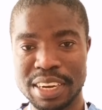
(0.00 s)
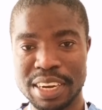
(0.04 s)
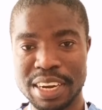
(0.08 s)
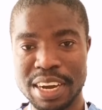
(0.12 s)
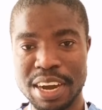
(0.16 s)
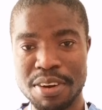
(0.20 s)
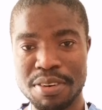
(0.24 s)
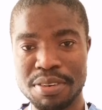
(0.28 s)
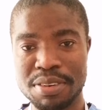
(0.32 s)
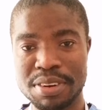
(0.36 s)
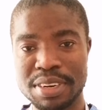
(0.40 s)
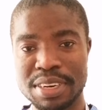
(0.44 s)

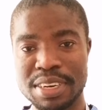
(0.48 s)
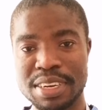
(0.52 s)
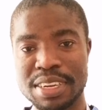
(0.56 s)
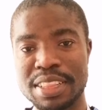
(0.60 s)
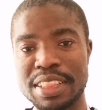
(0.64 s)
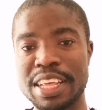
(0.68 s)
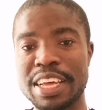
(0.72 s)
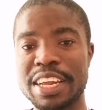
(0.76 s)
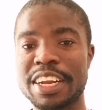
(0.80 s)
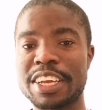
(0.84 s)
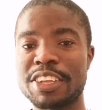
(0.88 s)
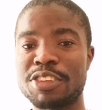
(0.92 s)
count
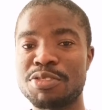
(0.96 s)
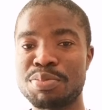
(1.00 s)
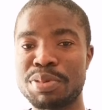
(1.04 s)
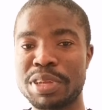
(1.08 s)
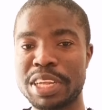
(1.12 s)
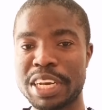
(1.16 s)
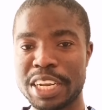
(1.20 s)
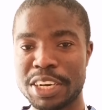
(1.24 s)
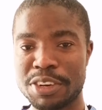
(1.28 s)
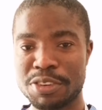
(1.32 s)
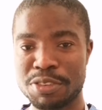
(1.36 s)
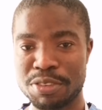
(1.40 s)
the
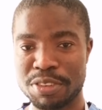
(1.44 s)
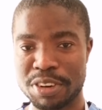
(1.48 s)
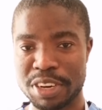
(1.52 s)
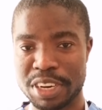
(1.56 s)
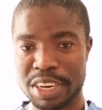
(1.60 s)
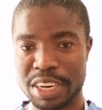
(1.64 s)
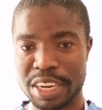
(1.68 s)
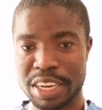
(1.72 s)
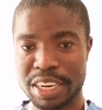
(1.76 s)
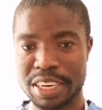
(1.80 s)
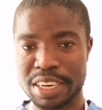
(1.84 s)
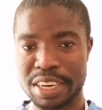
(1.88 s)

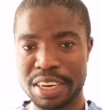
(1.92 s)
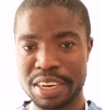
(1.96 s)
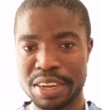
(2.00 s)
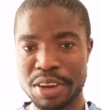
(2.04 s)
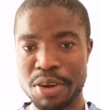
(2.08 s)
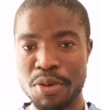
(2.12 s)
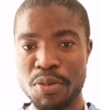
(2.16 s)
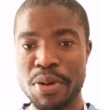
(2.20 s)
respiratory rate.